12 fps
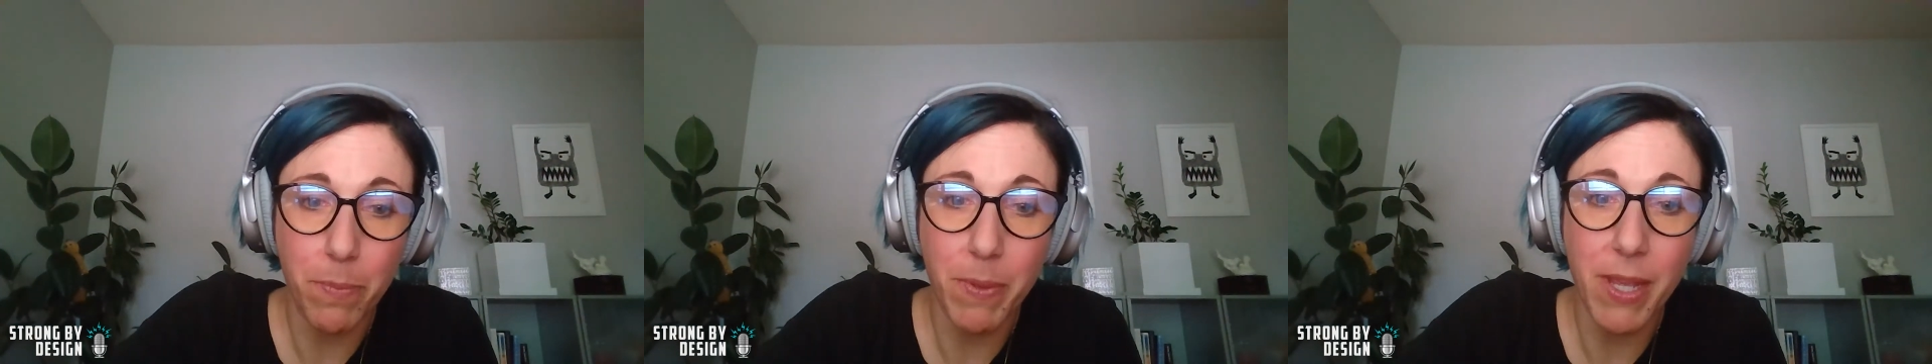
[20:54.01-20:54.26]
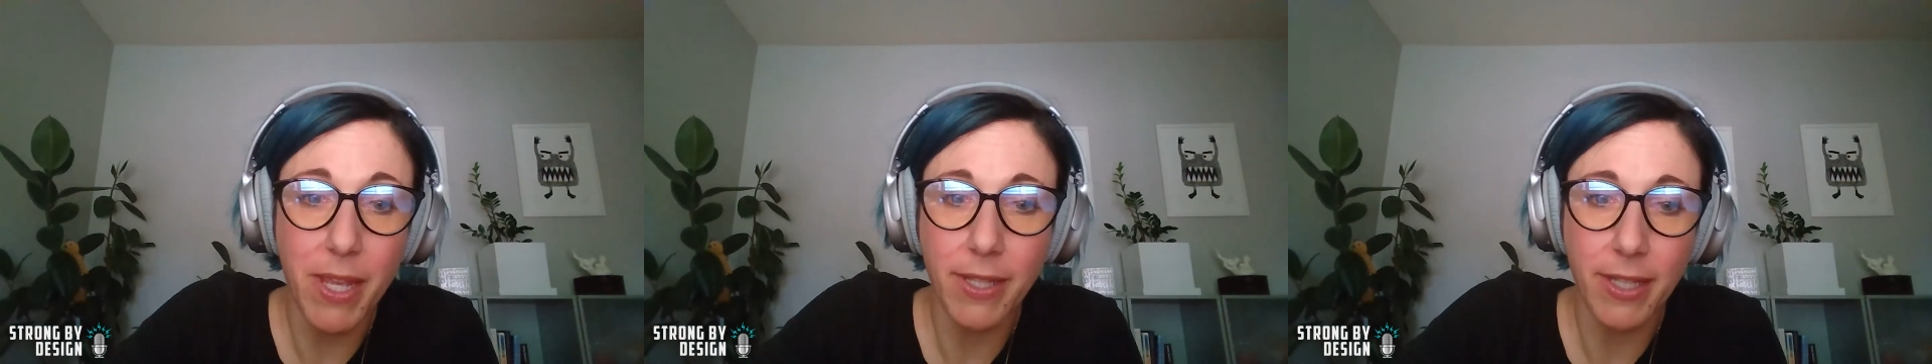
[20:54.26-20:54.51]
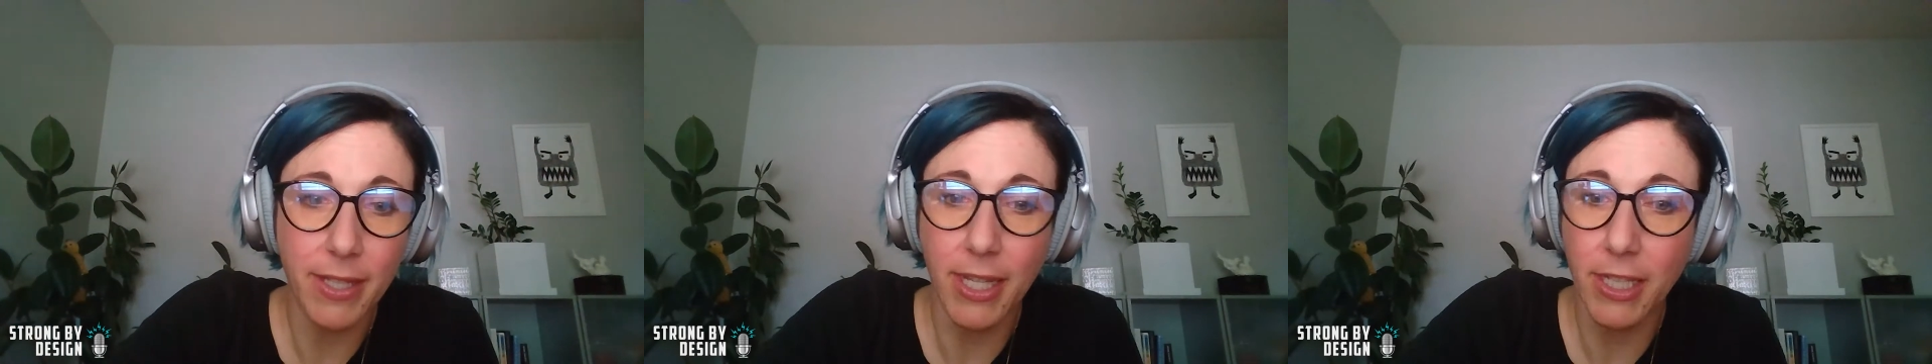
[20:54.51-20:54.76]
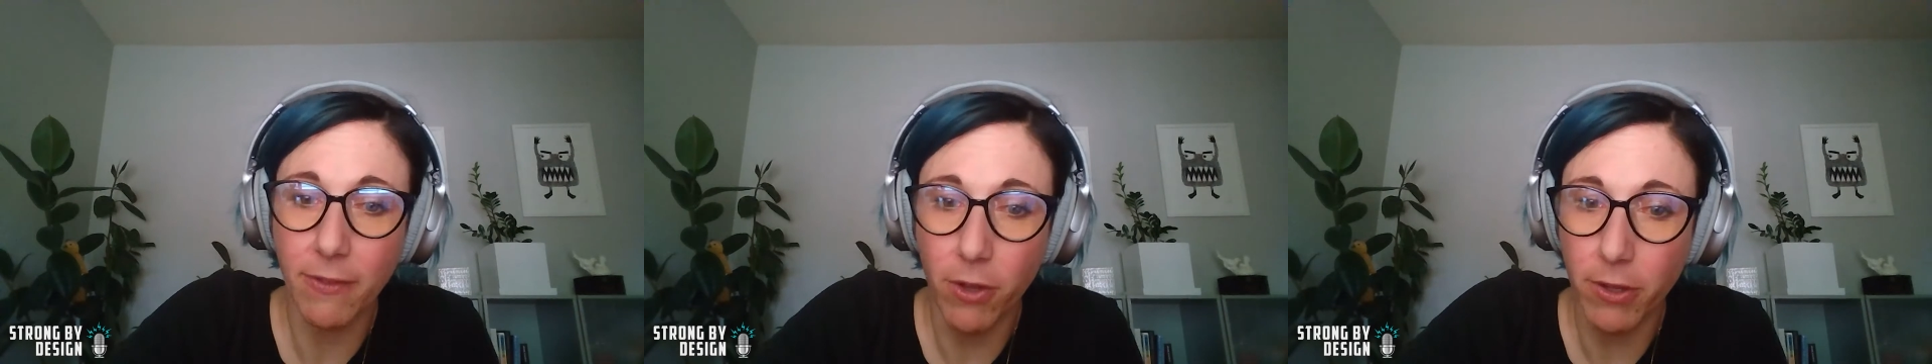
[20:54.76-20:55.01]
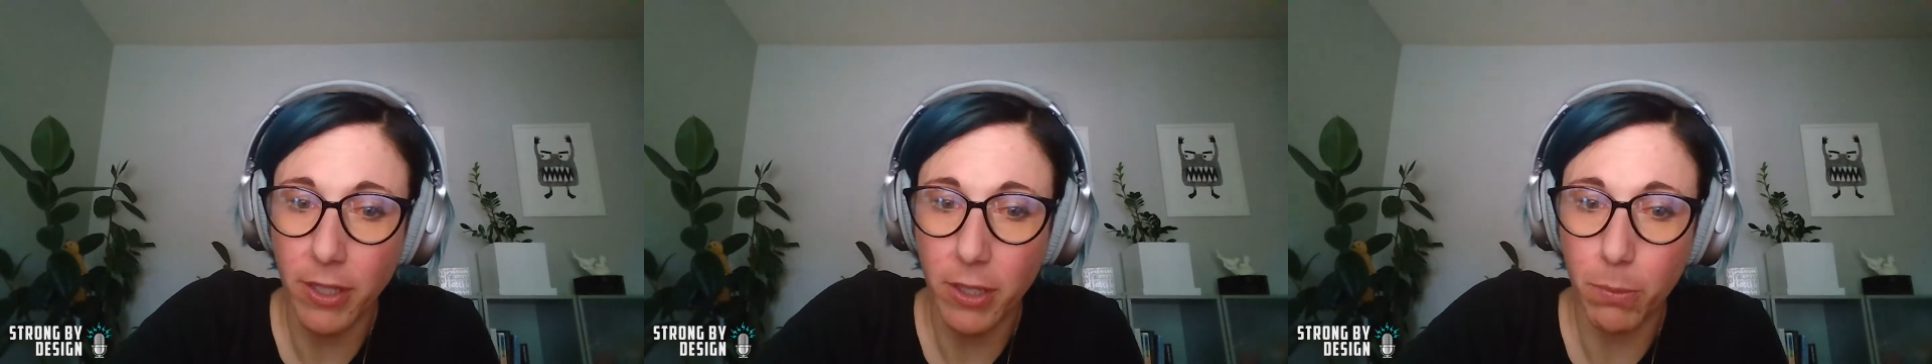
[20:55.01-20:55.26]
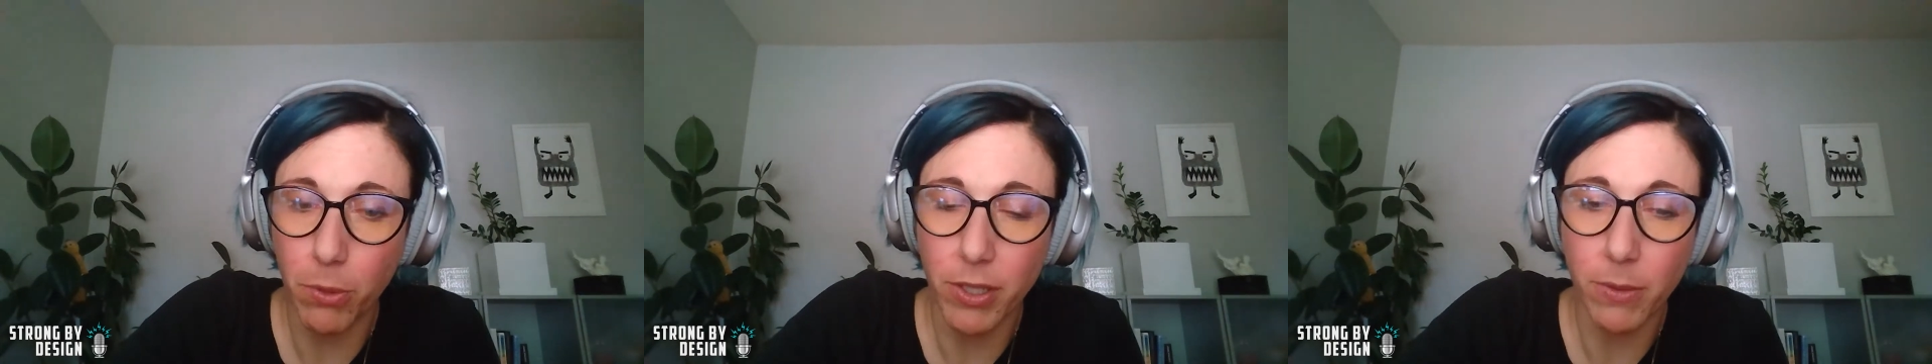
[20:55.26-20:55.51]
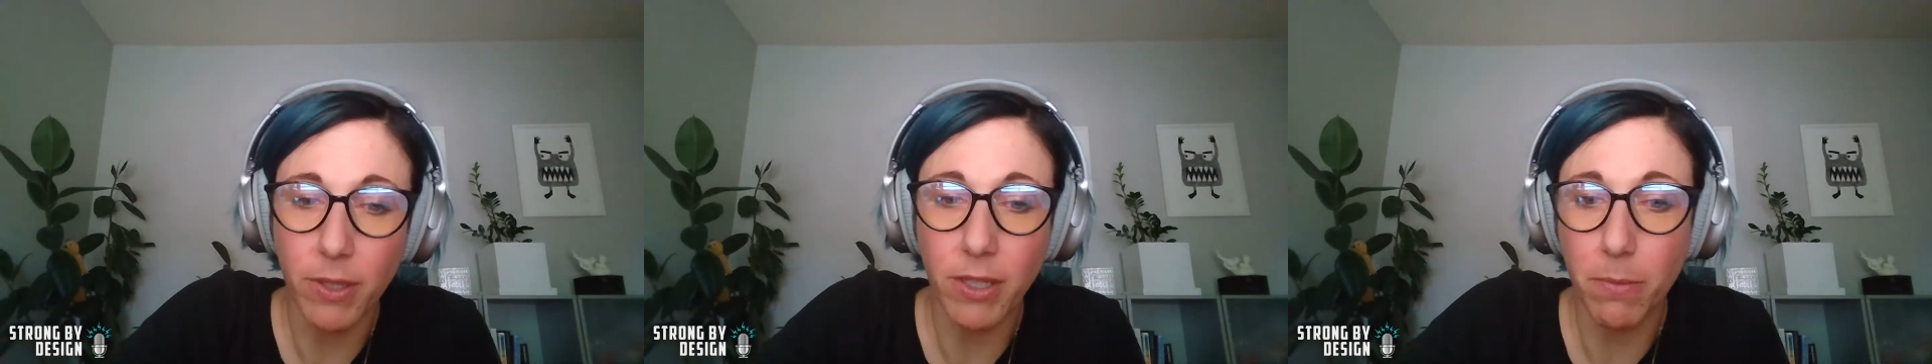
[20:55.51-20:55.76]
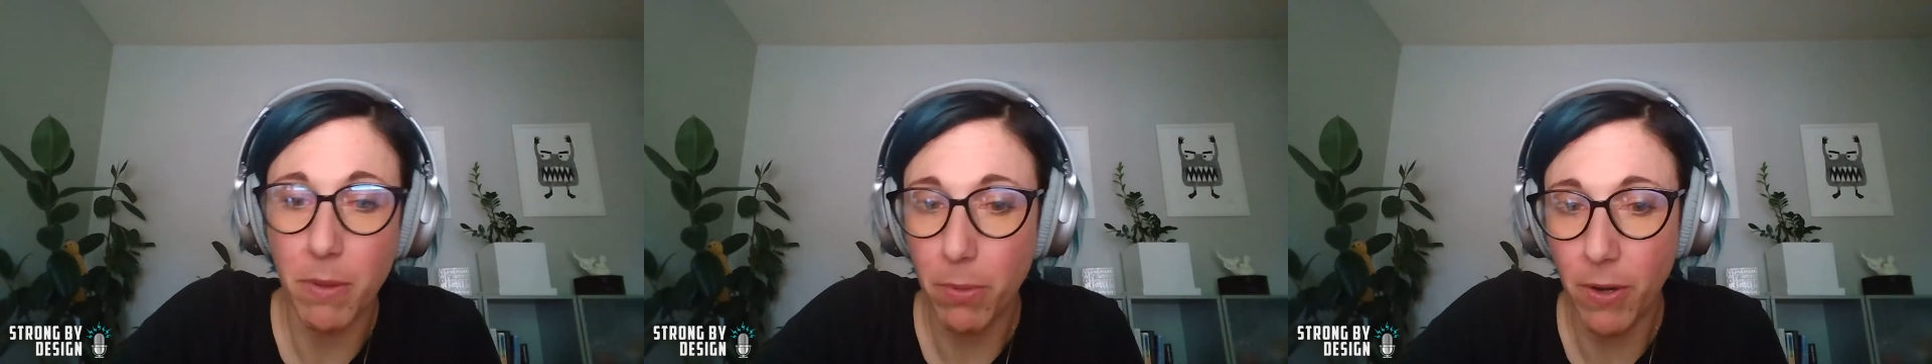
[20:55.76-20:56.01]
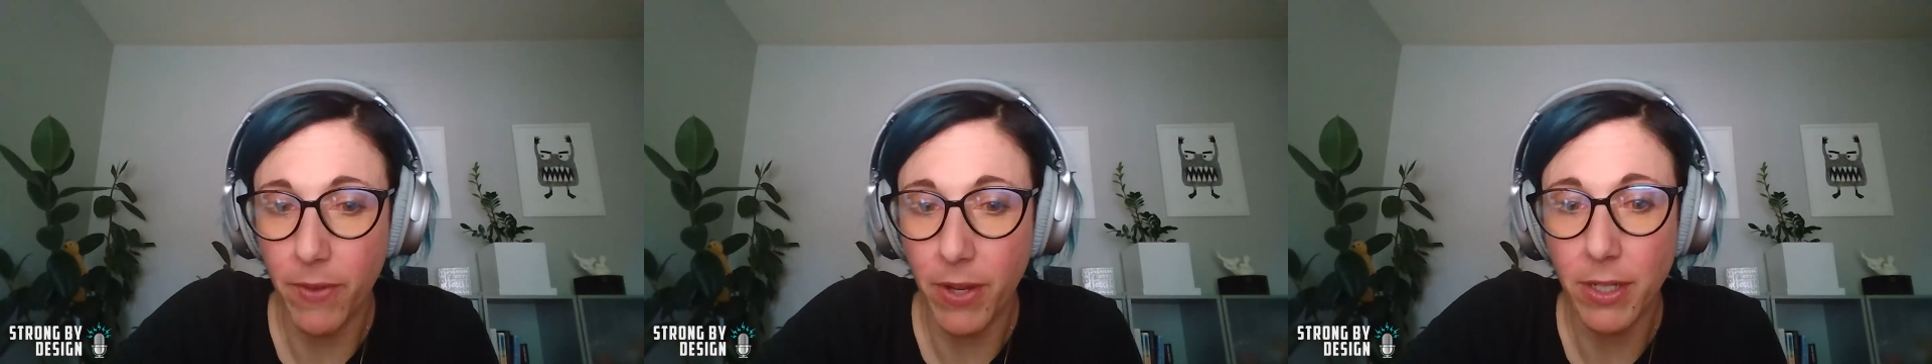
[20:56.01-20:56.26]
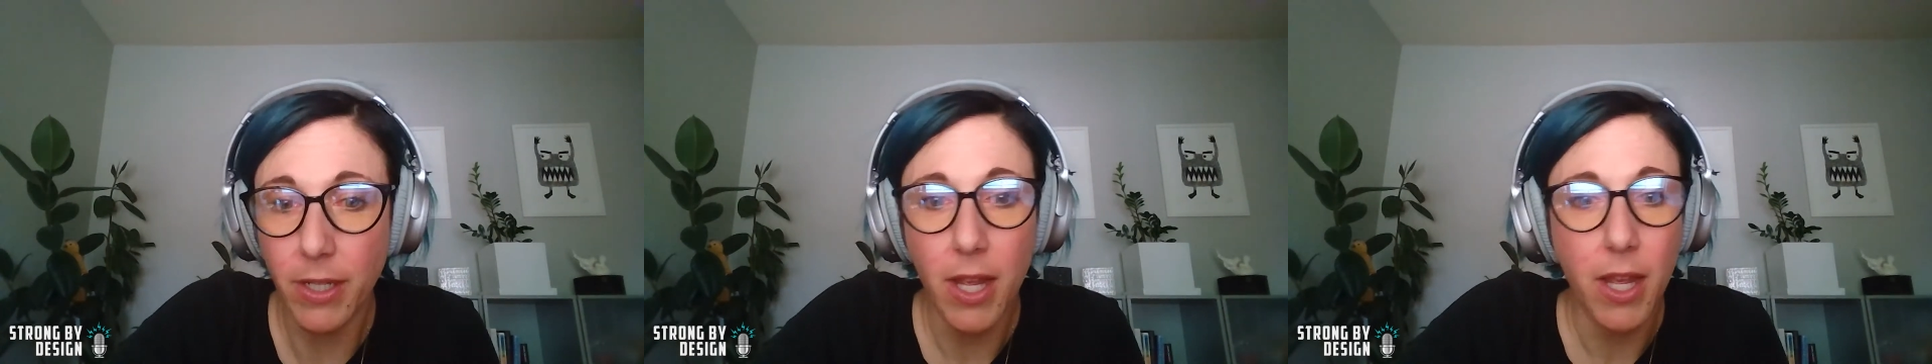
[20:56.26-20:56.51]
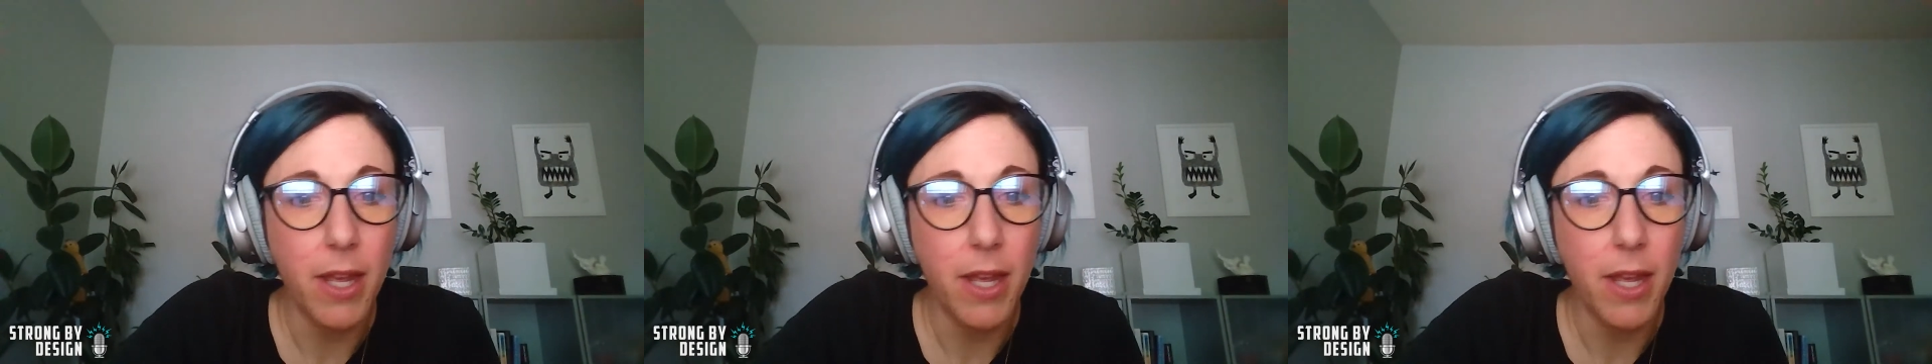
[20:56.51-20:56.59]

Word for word: be successful in sports was to be perfect.